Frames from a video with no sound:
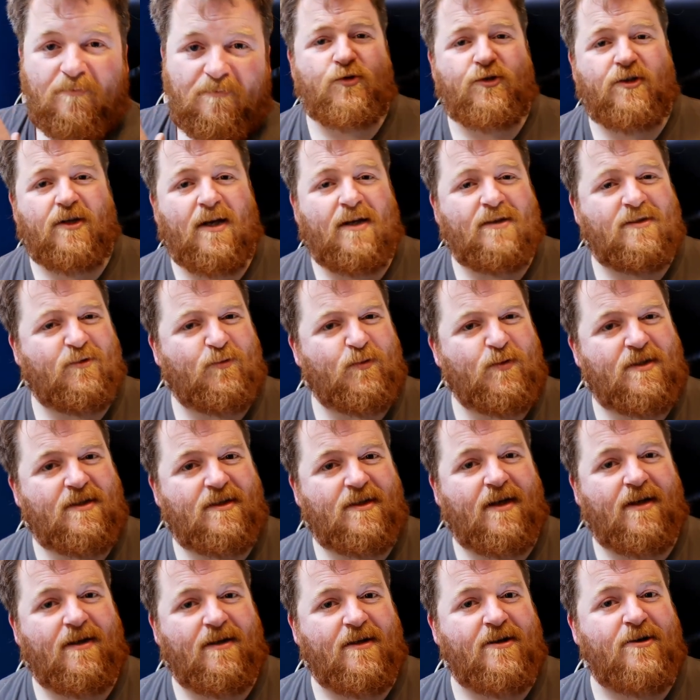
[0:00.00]
But yeah, as I was
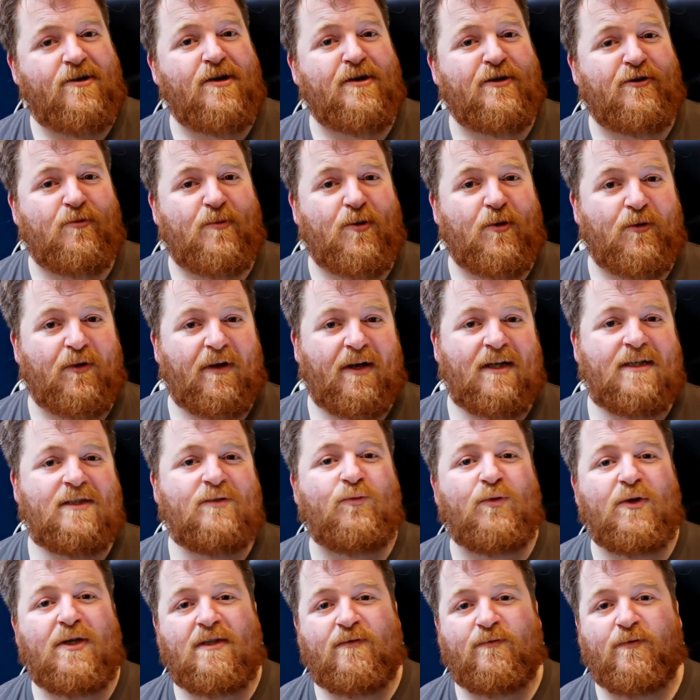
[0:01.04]
saying earlier about next
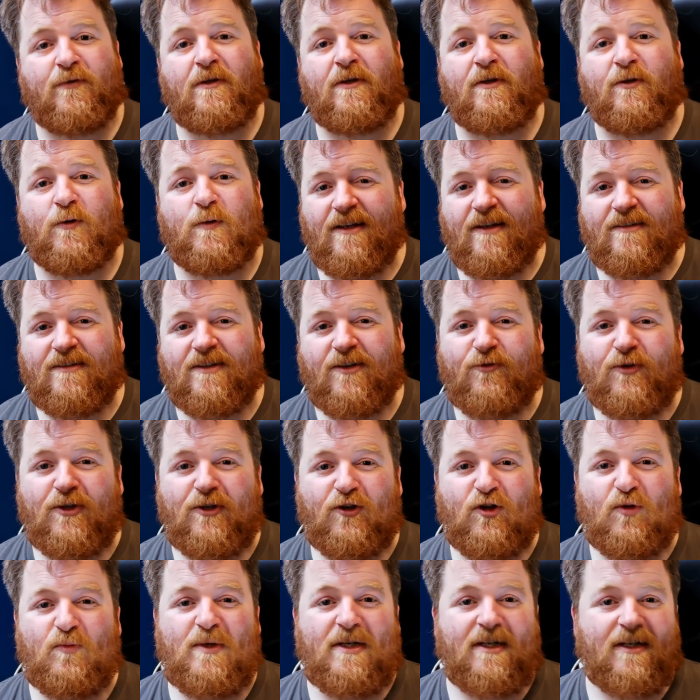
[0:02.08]
week's video, it's not really
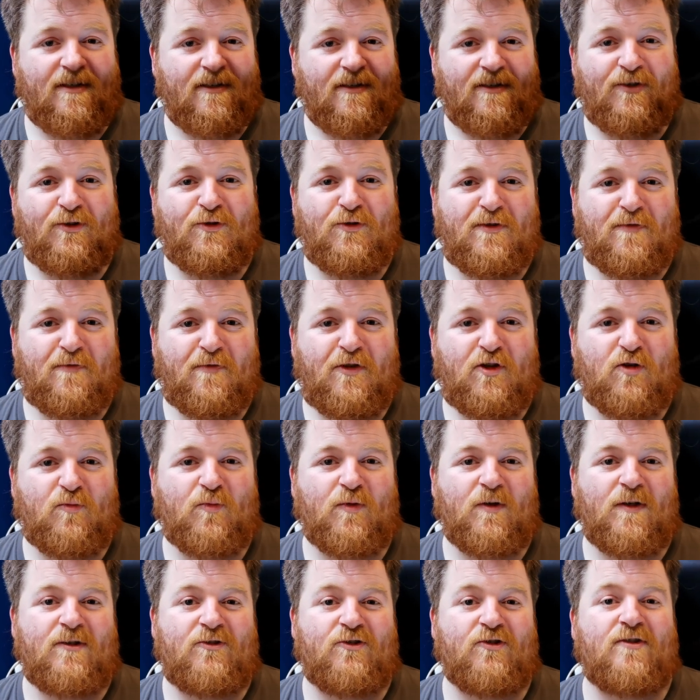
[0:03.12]
going to be like a huge video,
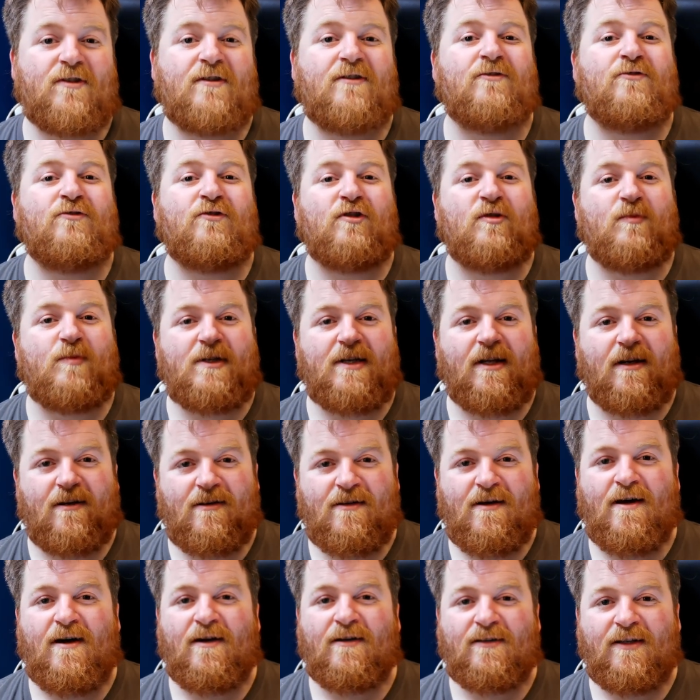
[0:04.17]
but it's just that there's going to be a
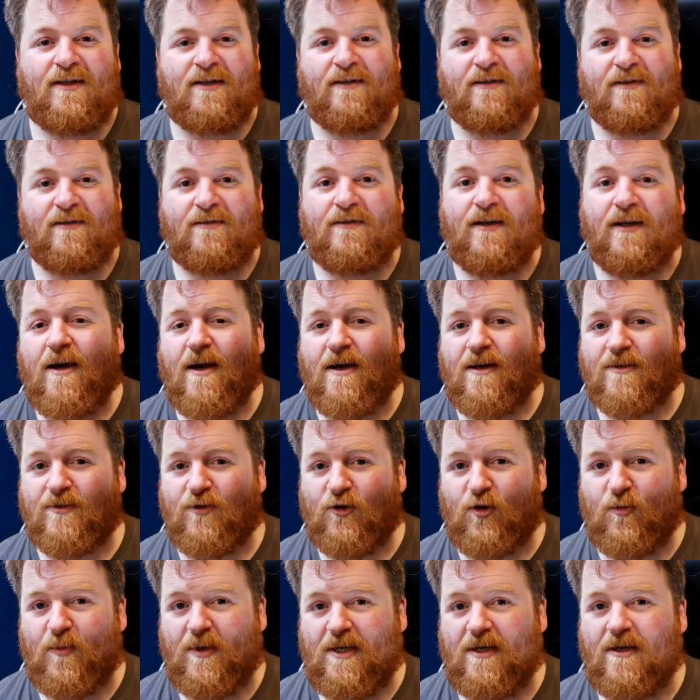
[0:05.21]
lot in it, and it's
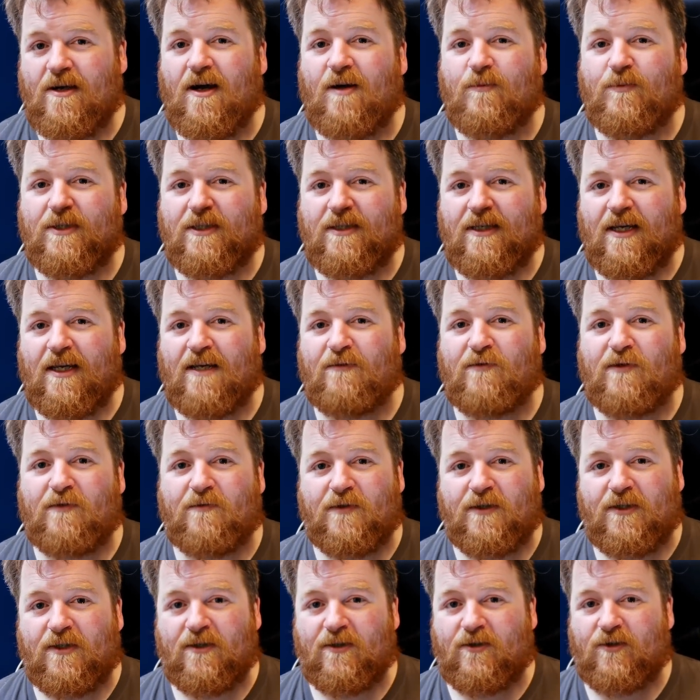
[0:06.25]
going to be a comedy heavy
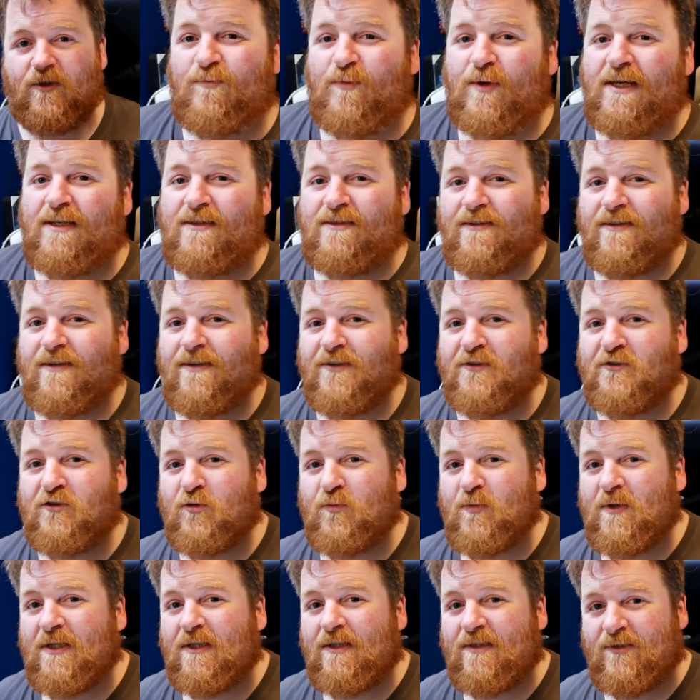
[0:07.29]
video. It's basically going to
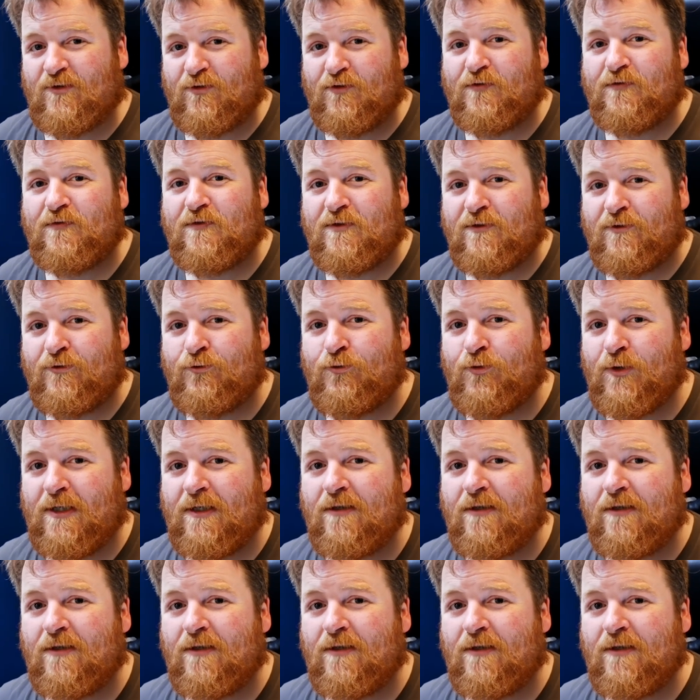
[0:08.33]
be stuff to do